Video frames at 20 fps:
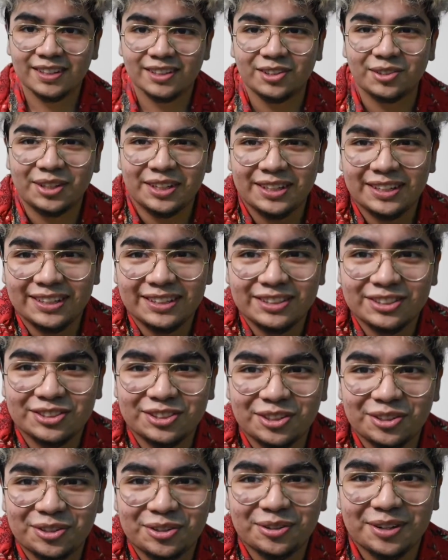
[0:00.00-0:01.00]
okay,
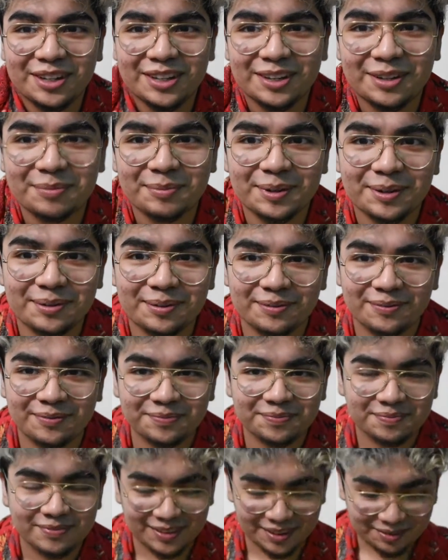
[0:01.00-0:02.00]
so
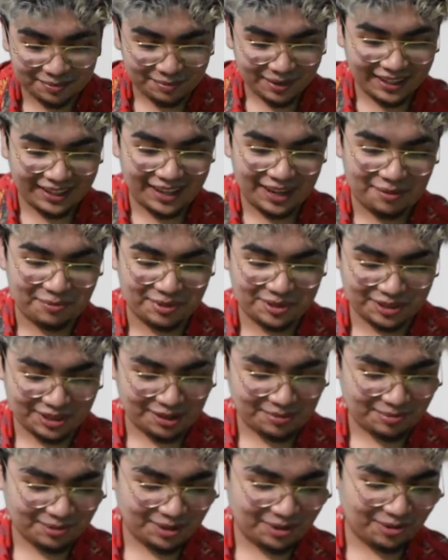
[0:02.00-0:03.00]
my camera
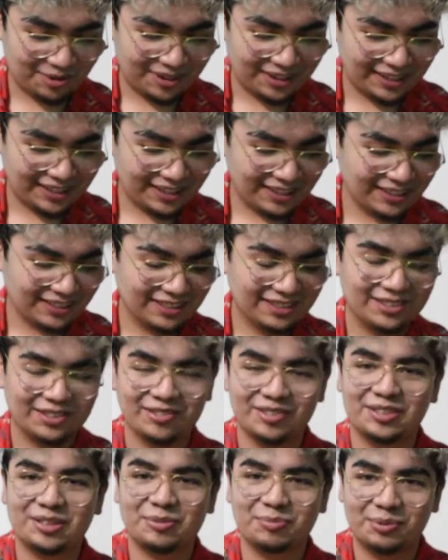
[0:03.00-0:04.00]
stopped recording because it's
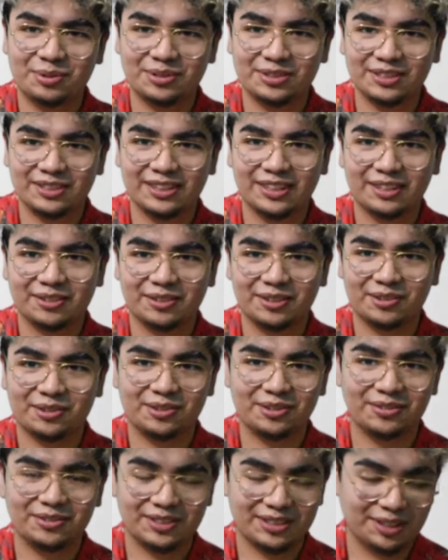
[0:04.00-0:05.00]
only supposed to like
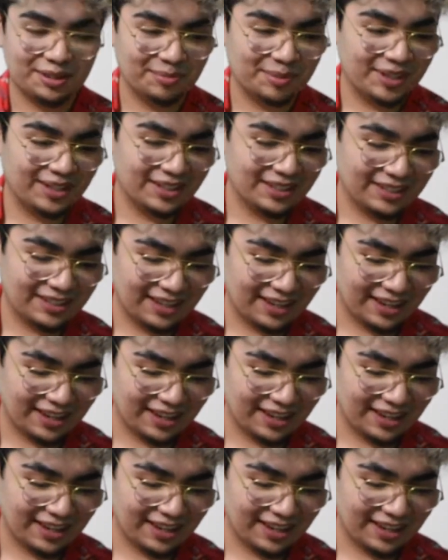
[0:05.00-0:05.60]
record for 10 minutes,